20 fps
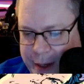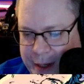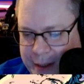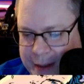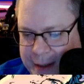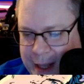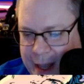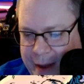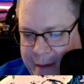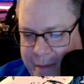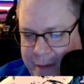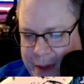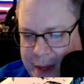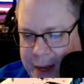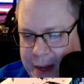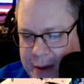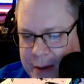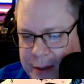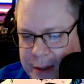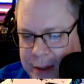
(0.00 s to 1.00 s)
to
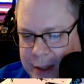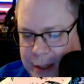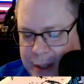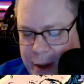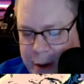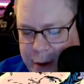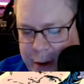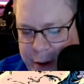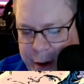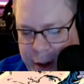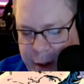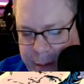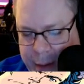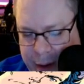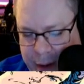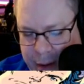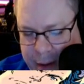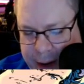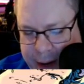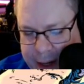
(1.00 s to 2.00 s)
safety, and she's like, "No, no, no, I'll be
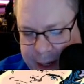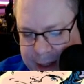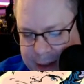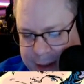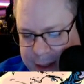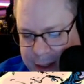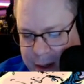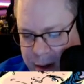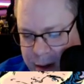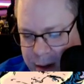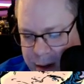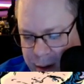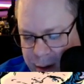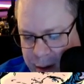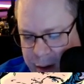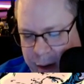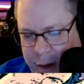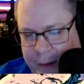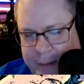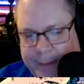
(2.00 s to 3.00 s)
all right." And he's like,
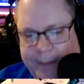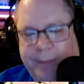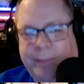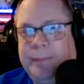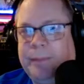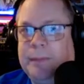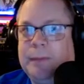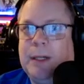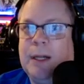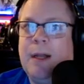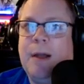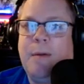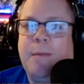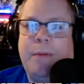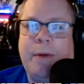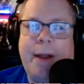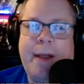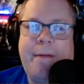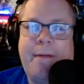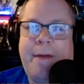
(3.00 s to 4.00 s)
"Uh,
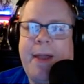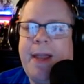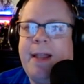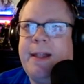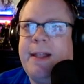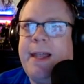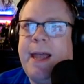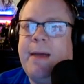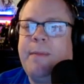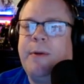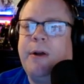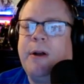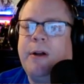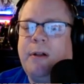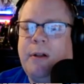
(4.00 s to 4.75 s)
brave handicap girl."